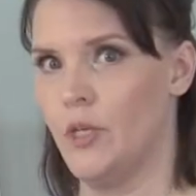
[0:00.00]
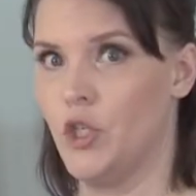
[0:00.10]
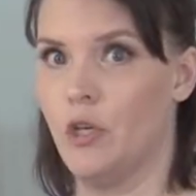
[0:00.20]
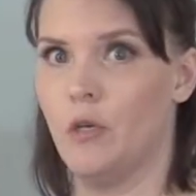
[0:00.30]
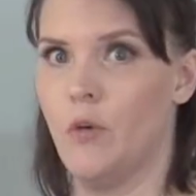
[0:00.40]
what
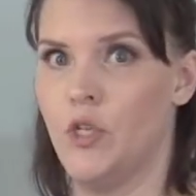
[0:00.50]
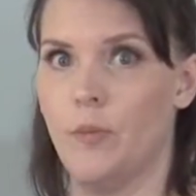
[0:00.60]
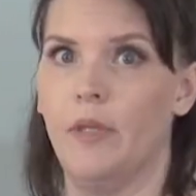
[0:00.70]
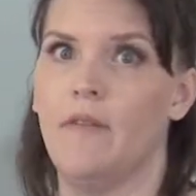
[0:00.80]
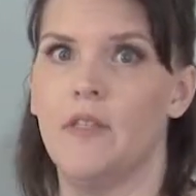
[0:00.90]
your
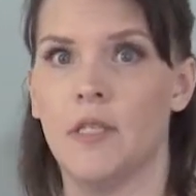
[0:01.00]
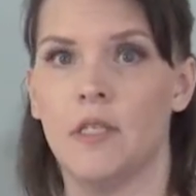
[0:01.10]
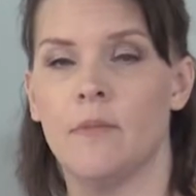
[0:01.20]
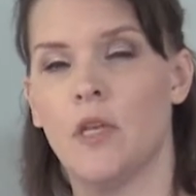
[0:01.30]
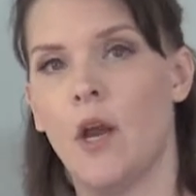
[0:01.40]
belief
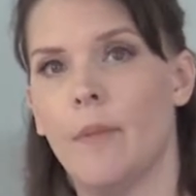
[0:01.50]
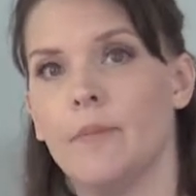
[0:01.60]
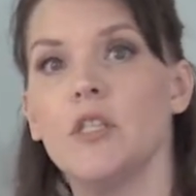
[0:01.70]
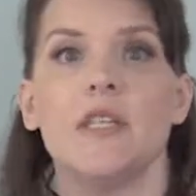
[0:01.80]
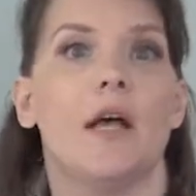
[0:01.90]
systems are. I'm
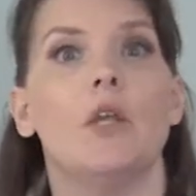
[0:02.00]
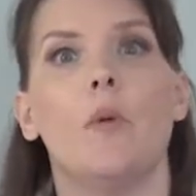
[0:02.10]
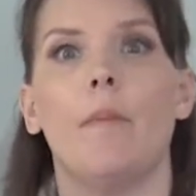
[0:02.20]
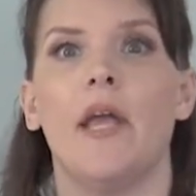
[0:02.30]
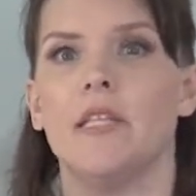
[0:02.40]
just telling you
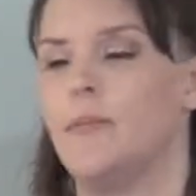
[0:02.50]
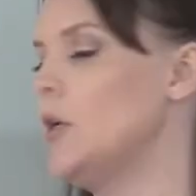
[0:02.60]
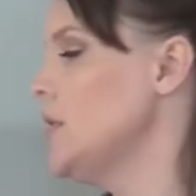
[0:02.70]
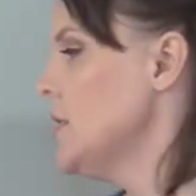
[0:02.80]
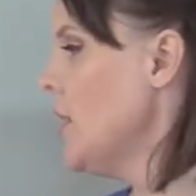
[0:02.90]
what my
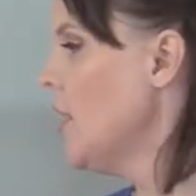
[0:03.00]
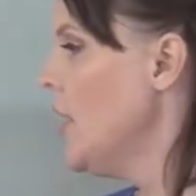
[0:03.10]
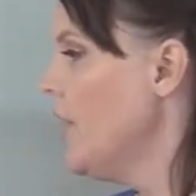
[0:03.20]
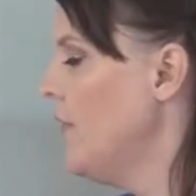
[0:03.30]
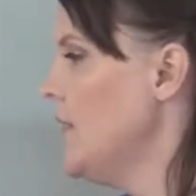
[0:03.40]
experiences are.
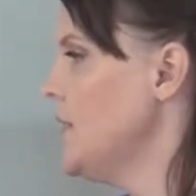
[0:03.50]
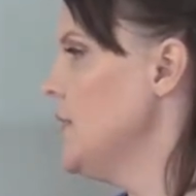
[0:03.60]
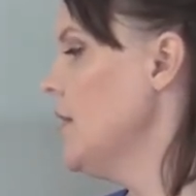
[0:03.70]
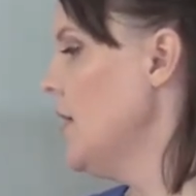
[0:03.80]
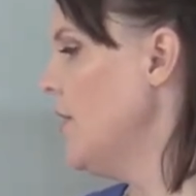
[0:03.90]

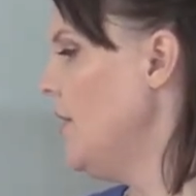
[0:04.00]
This